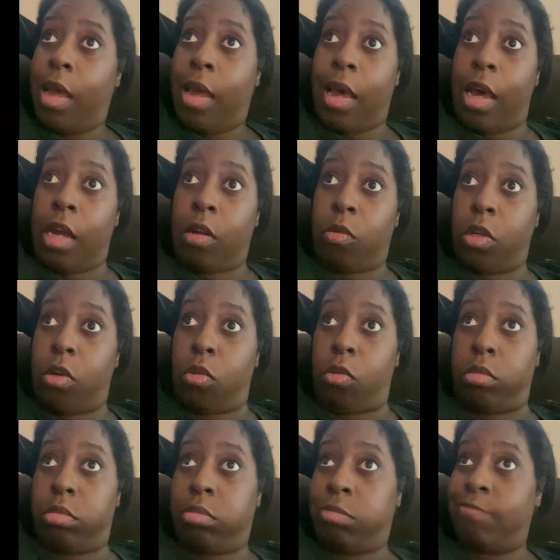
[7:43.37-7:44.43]
I don't know.
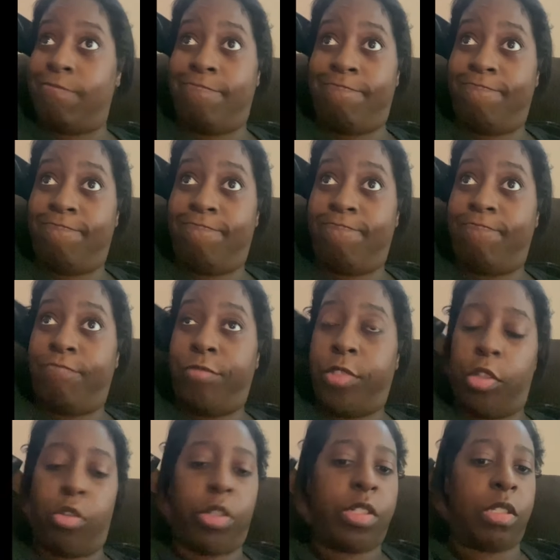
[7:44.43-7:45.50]

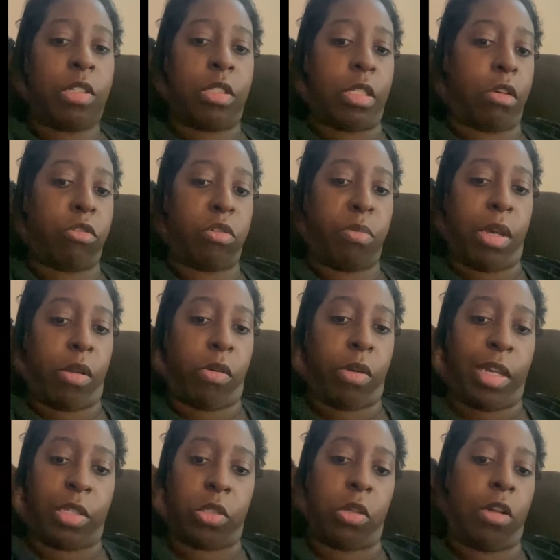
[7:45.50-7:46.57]
Chris deserves better, and
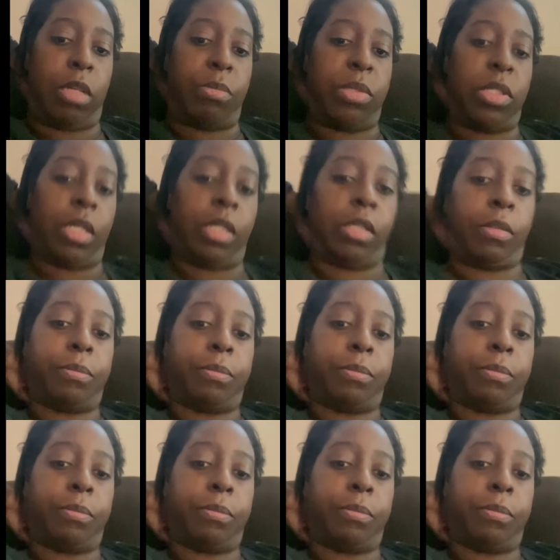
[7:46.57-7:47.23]
that's all I'm saying.